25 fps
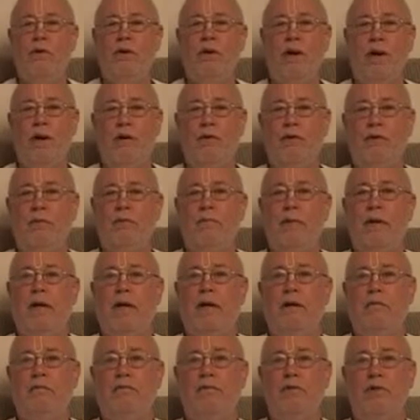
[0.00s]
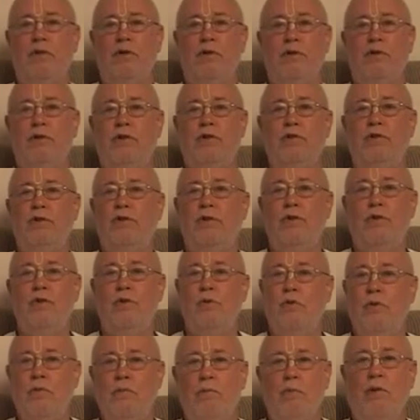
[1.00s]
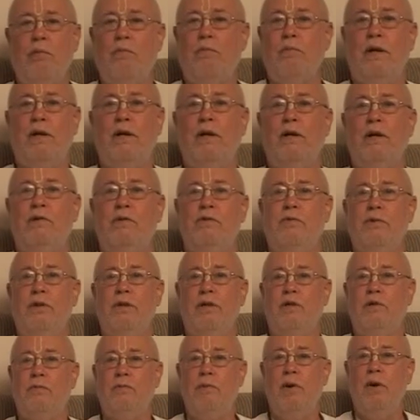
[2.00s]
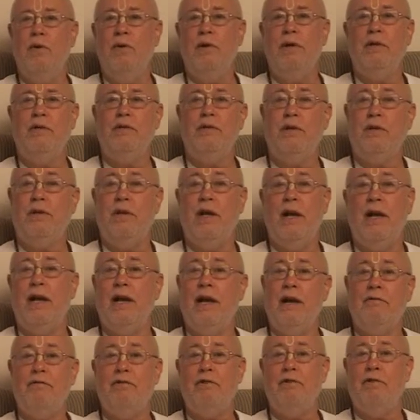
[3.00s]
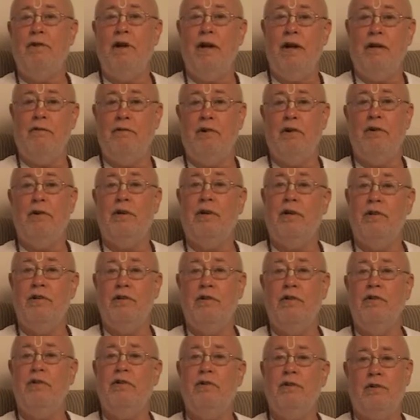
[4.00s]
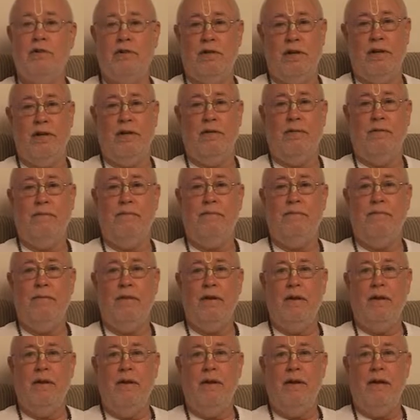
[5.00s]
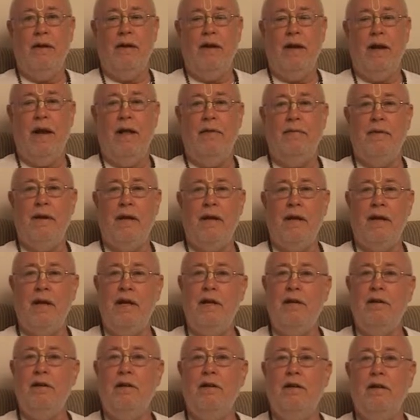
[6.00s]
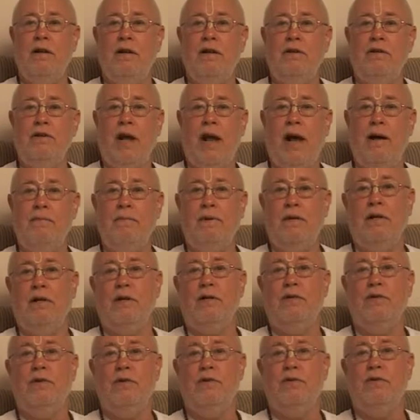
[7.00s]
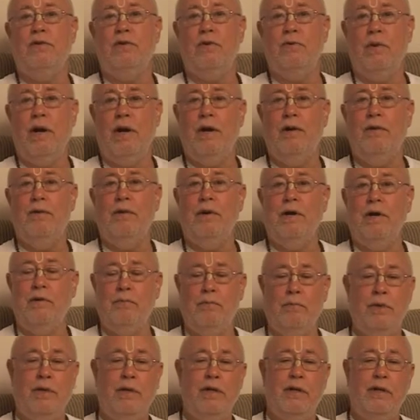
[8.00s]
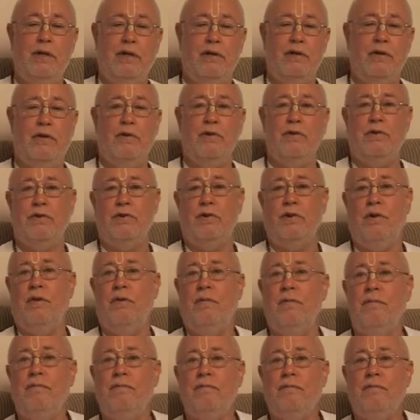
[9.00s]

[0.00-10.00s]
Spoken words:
ordinary. It becomes just normal because we experience it day after day very consistently. And the key to this happiness is surrendering completely to Krishna.